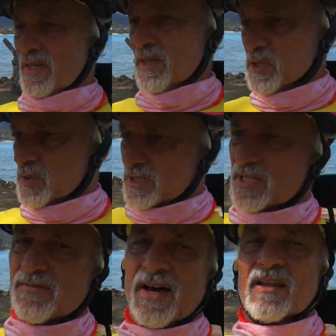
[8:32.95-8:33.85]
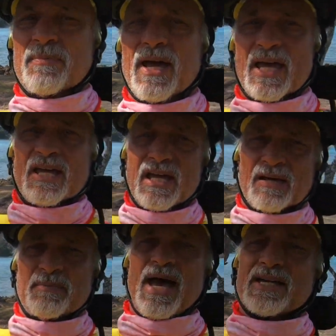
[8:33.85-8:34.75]
This was Kawela Bay
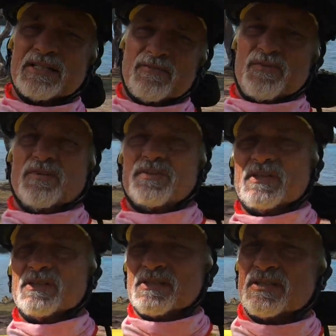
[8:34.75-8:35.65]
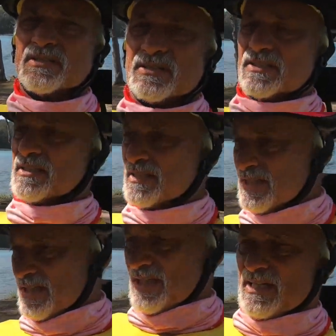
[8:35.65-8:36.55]
back in the 50s.
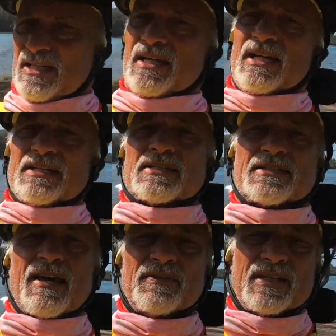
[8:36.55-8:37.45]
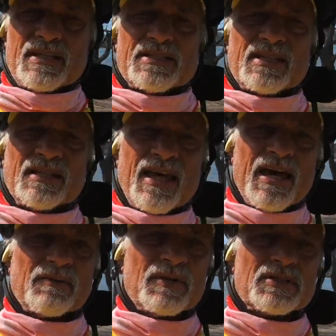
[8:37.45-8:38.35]
In the 70s, the
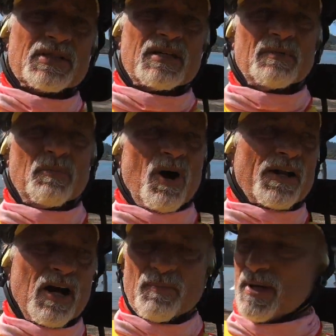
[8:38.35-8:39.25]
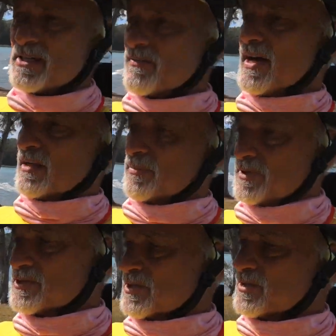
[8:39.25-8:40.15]
land was bought out by
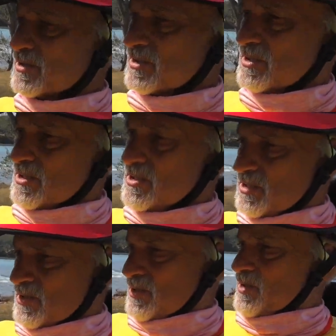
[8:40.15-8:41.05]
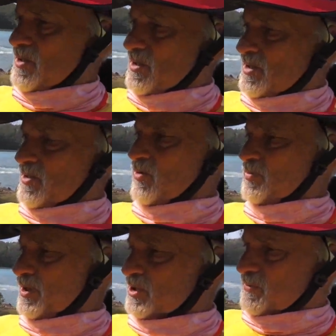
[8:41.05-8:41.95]
developers who
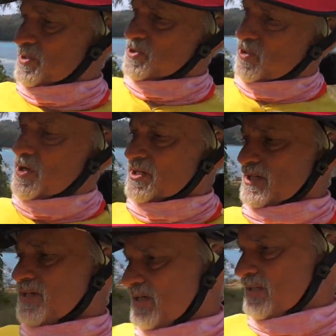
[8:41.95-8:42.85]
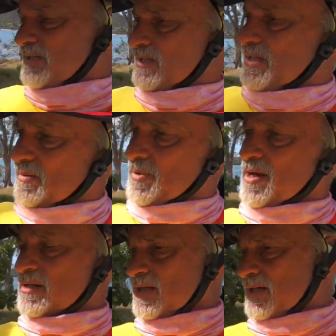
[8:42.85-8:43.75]
built a resort
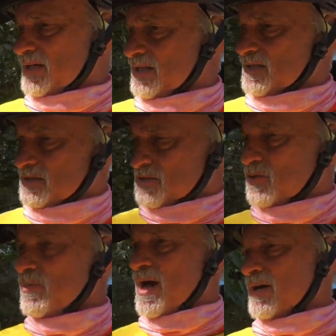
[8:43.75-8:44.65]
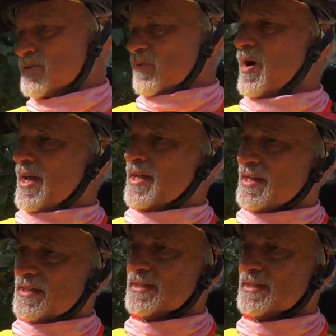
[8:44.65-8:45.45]
about 2 miles away.